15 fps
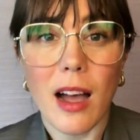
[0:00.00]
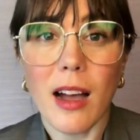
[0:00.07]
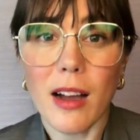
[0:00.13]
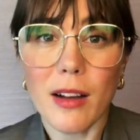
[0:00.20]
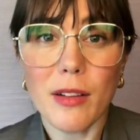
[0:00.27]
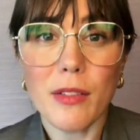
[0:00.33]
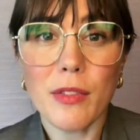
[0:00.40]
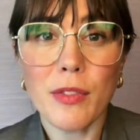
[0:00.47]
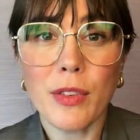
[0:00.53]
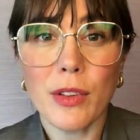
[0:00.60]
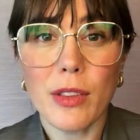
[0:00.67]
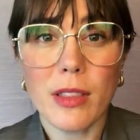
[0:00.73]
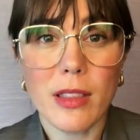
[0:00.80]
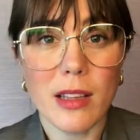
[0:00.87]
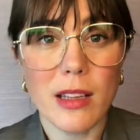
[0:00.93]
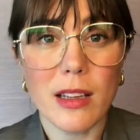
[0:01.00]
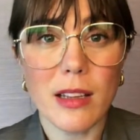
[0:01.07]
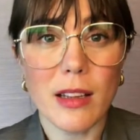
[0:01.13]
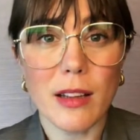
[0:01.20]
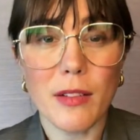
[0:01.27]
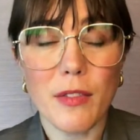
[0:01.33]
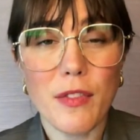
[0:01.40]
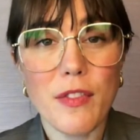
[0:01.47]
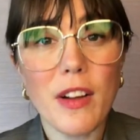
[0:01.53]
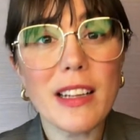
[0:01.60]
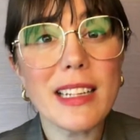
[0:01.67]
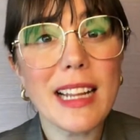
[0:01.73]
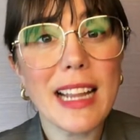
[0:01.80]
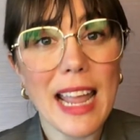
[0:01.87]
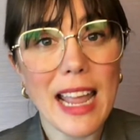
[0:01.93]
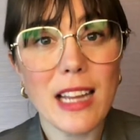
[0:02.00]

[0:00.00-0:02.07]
of the funding